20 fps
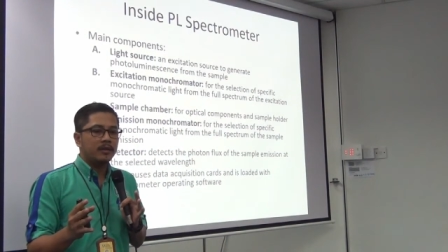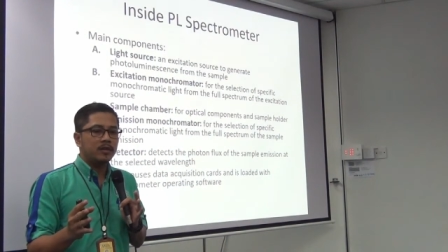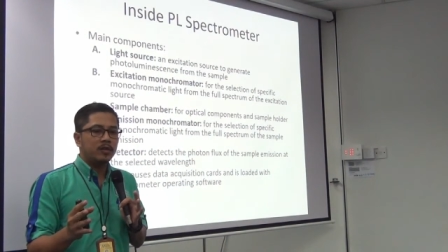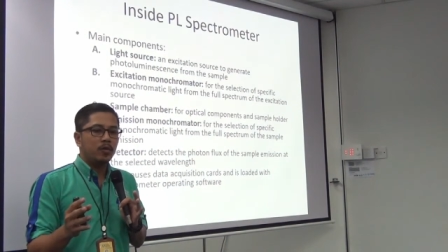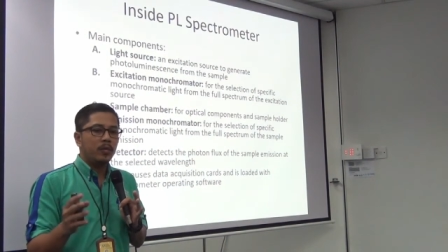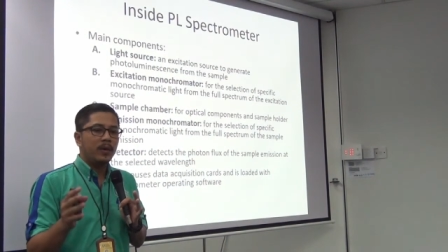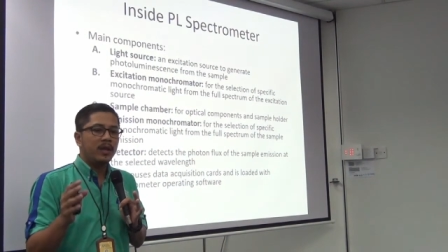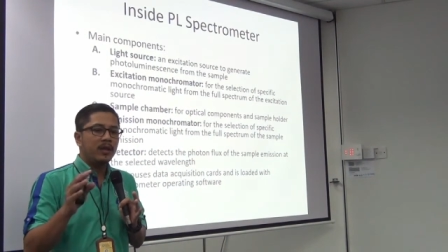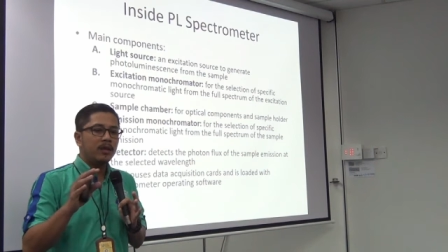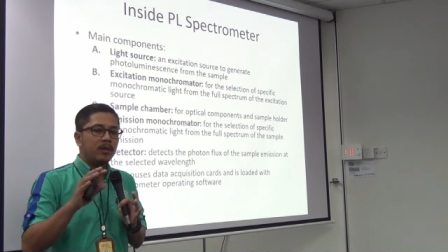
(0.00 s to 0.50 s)
so
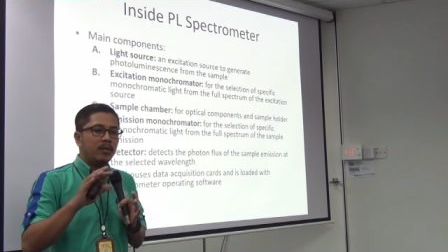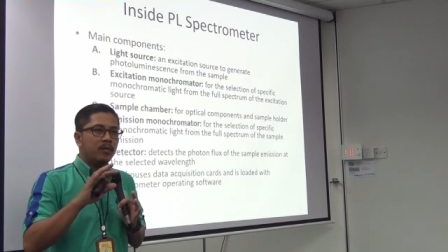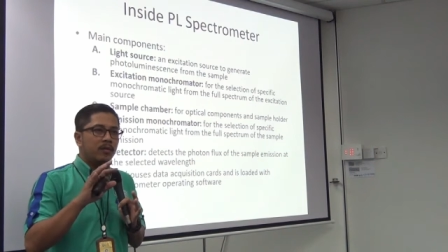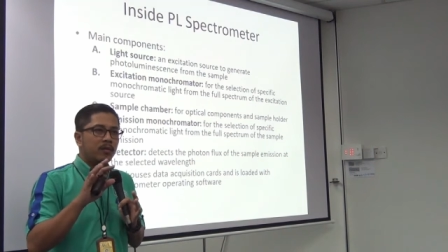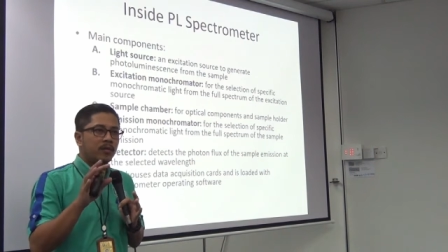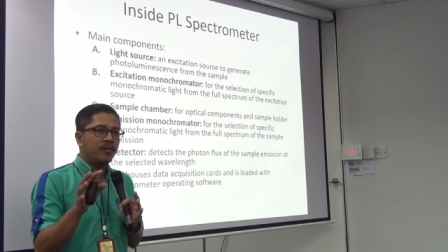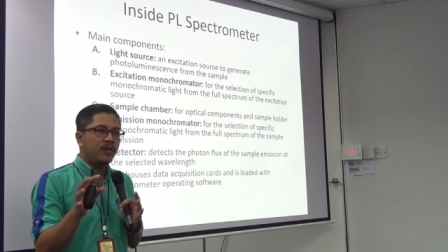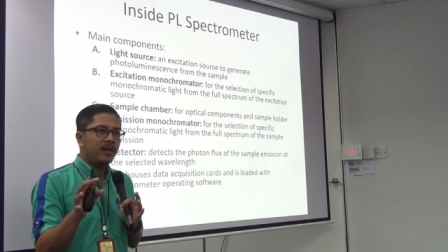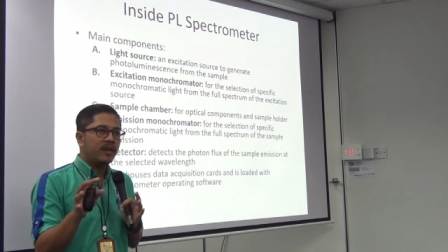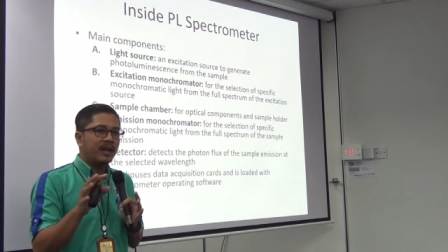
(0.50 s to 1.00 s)
we need
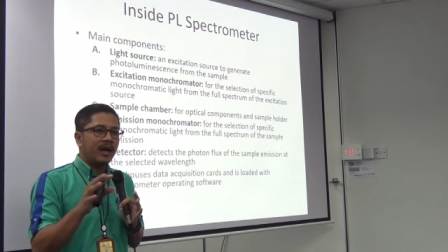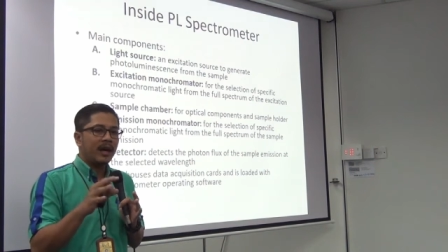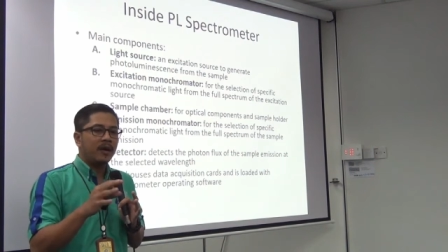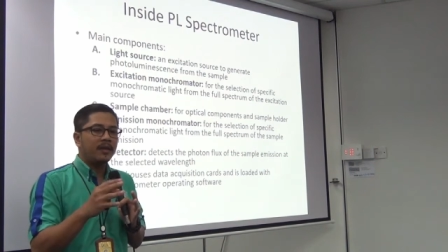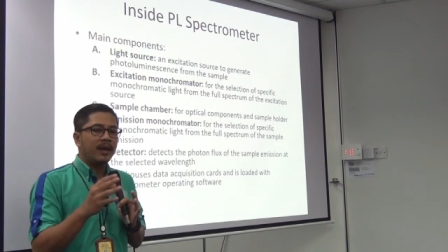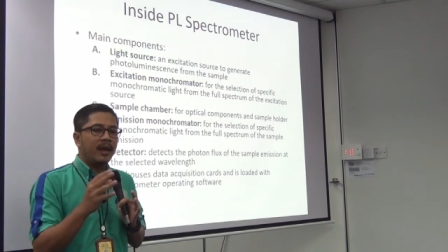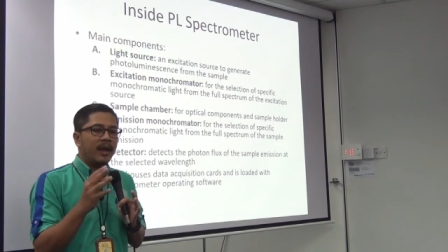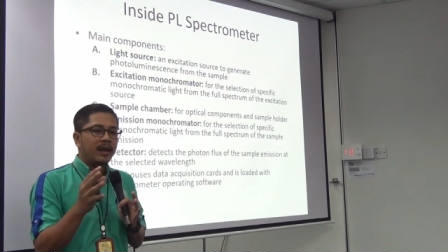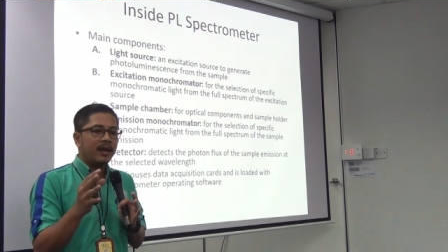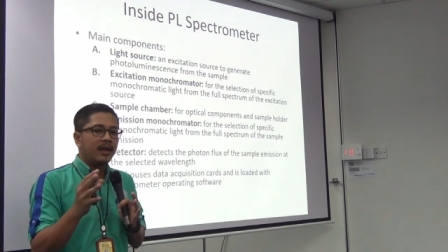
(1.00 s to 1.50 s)
to filter
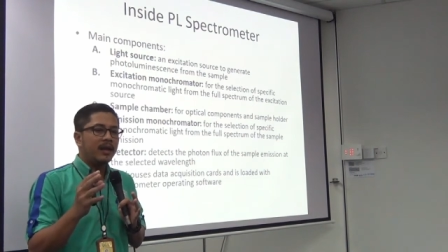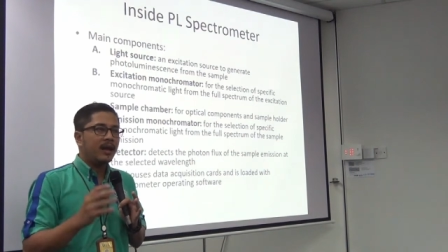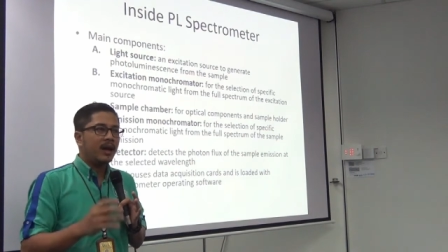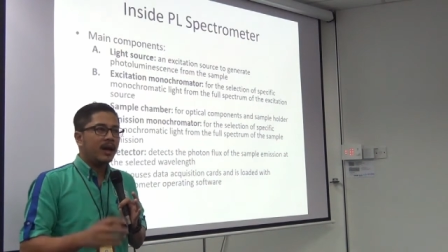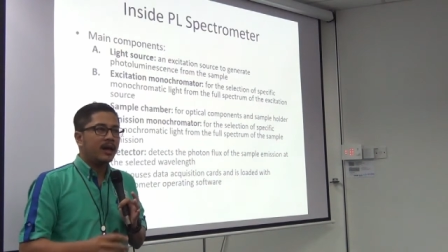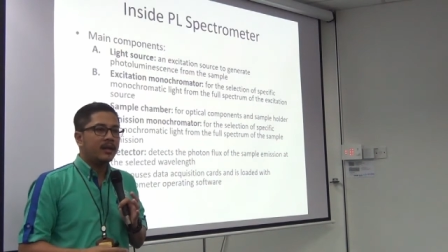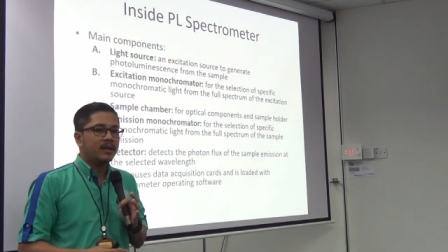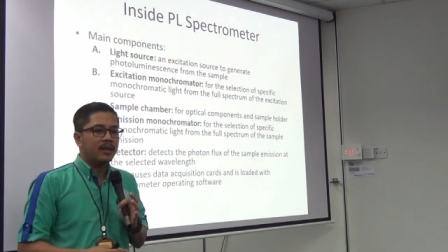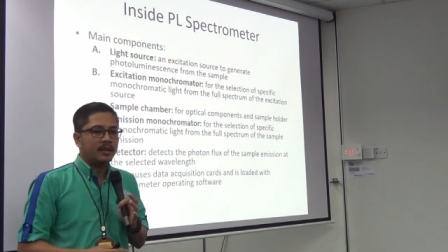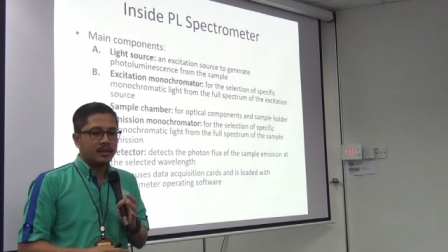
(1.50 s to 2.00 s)
out any
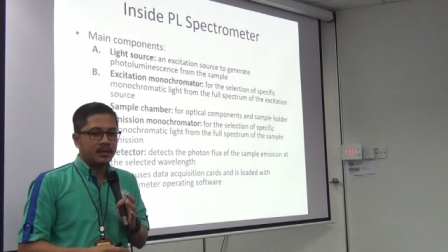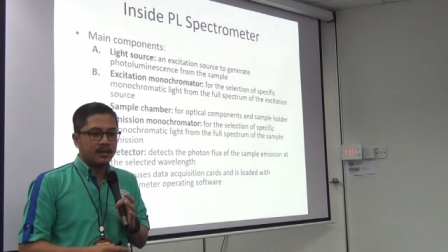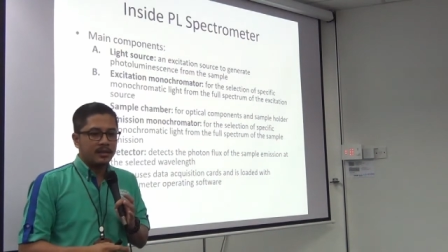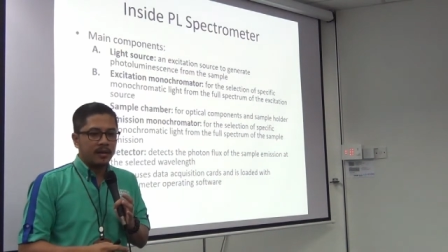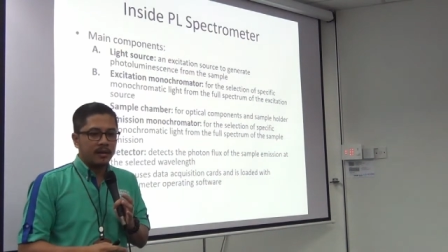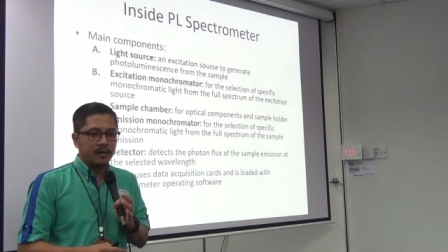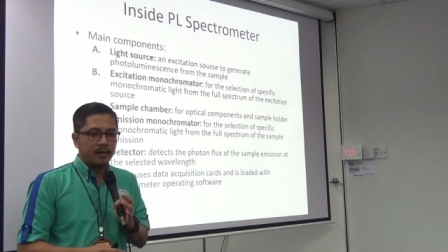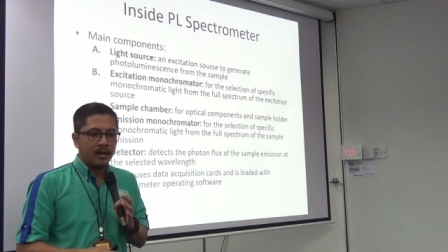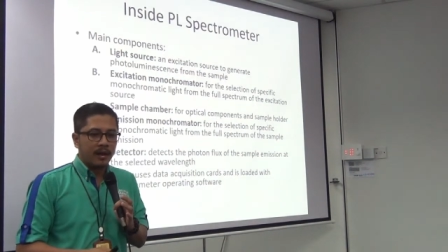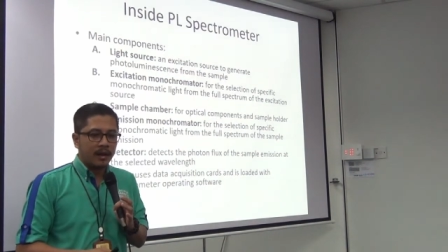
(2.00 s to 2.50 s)

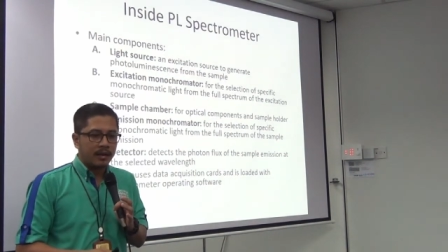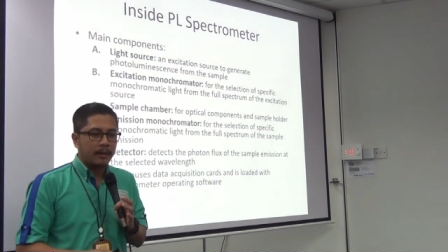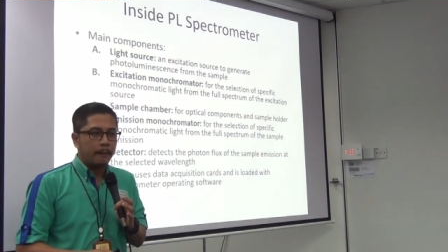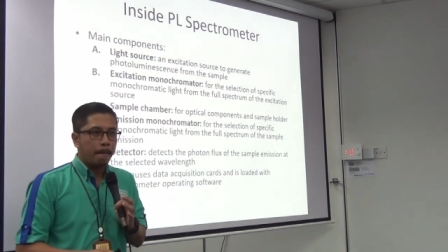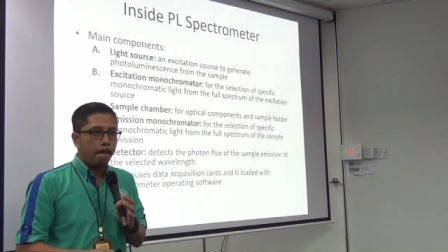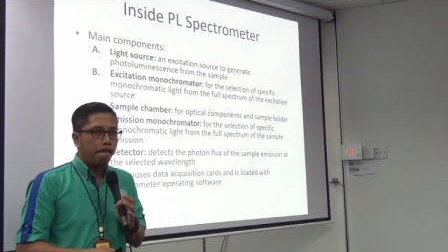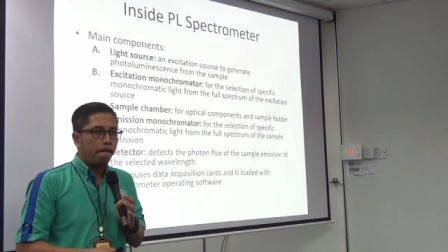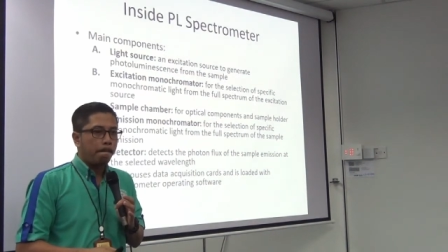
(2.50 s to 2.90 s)
unnecessary light.